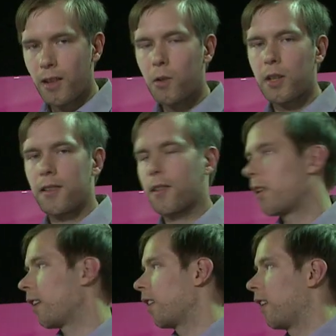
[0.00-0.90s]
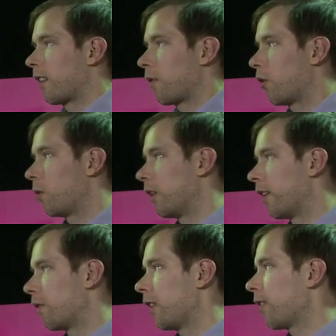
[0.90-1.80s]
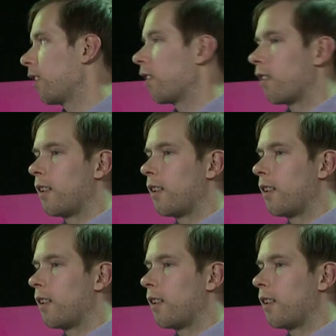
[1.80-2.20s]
Okay, so then like formal definition,